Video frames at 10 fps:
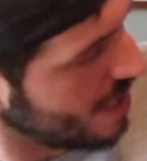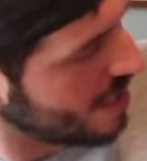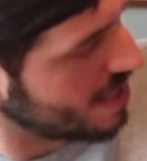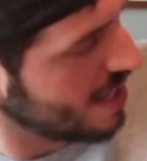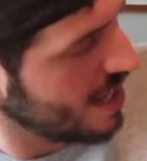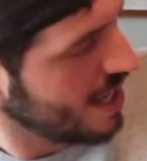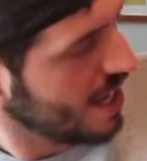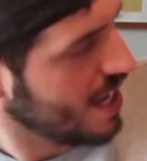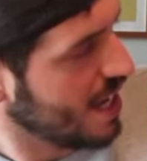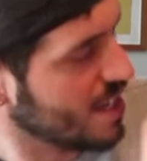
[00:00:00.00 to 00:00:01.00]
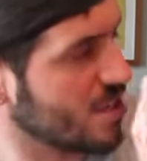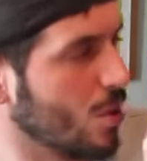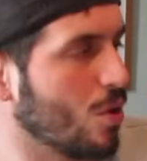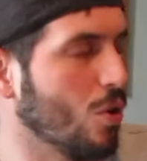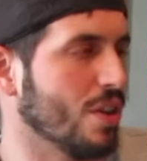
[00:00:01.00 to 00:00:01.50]
and
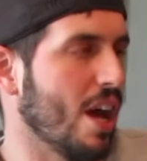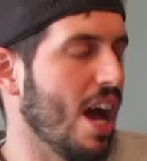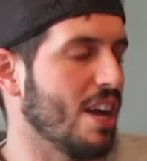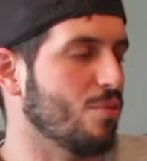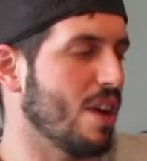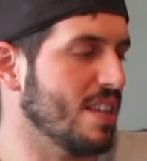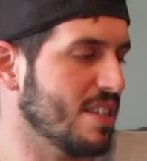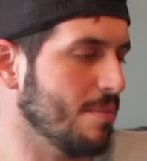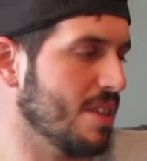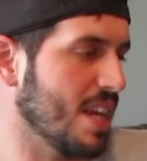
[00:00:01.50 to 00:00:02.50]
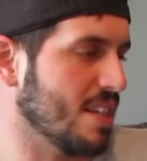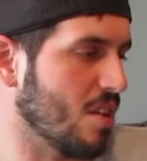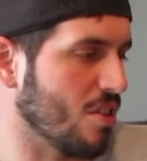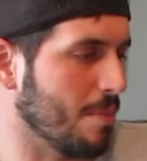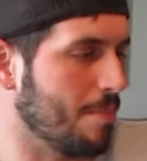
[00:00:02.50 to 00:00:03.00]
so cool. Now I had read some things
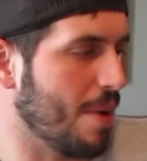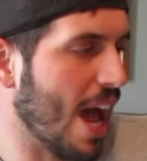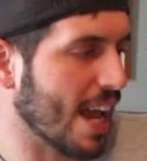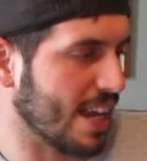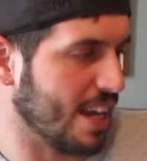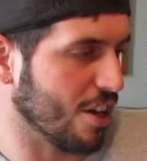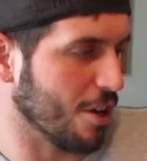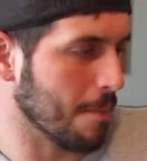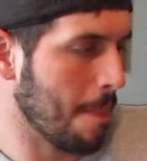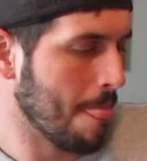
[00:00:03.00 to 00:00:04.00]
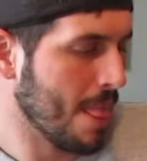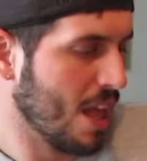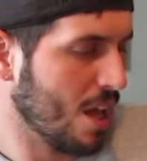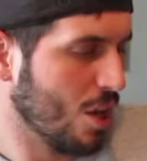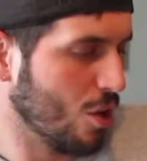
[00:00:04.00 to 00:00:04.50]
on the back here,
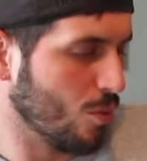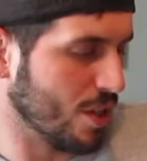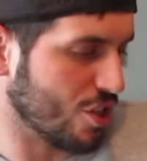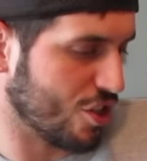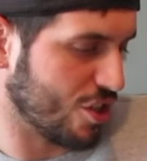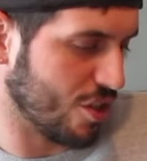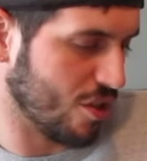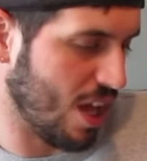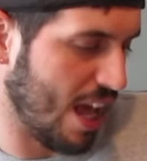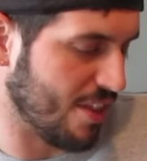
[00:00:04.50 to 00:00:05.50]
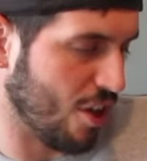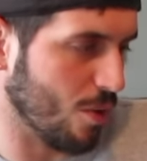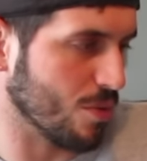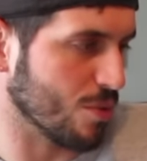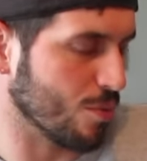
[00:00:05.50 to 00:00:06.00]
which I
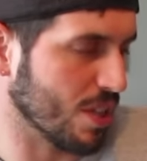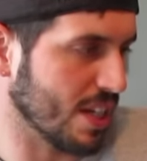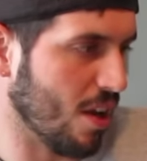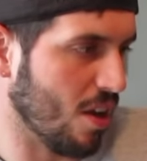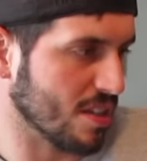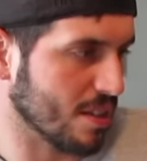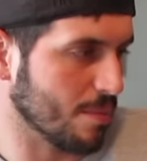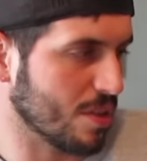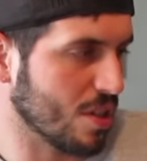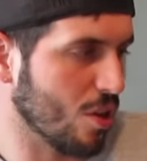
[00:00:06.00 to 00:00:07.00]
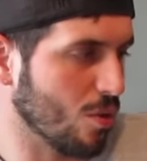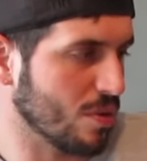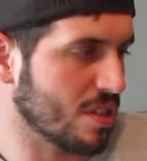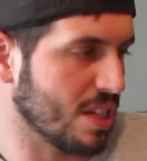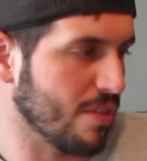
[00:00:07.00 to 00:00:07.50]
thought was really awesome. So
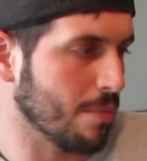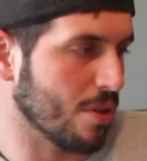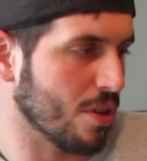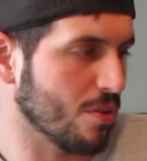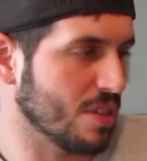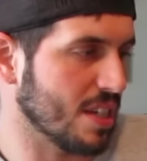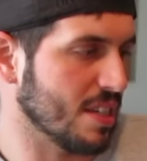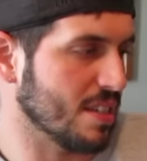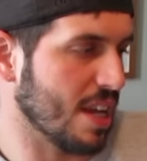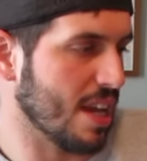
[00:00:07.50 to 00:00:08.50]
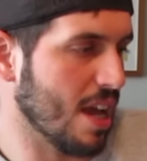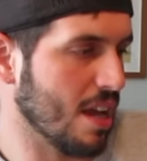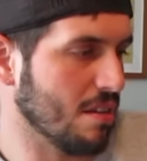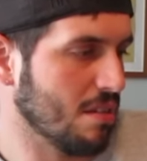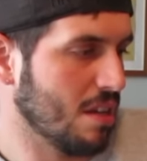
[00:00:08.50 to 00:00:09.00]
Stephen Burrows is a,
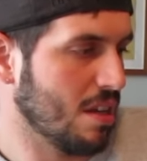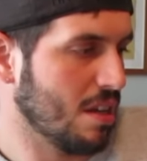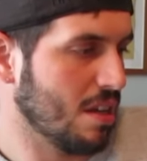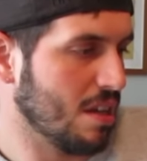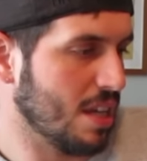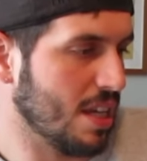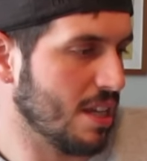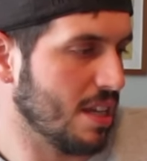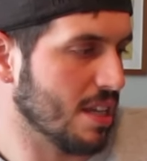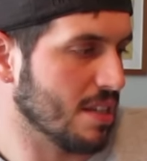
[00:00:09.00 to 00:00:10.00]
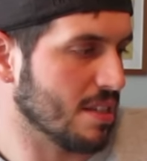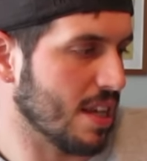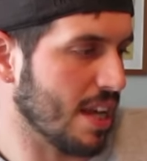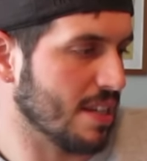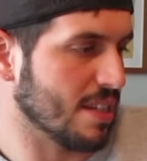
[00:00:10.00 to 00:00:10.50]
uh, he is
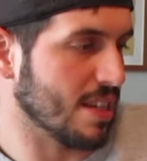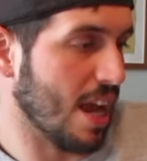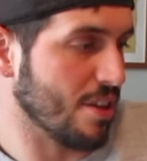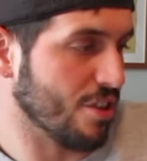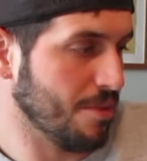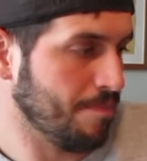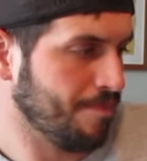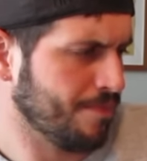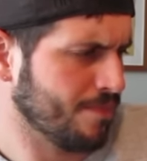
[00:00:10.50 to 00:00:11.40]
a designer.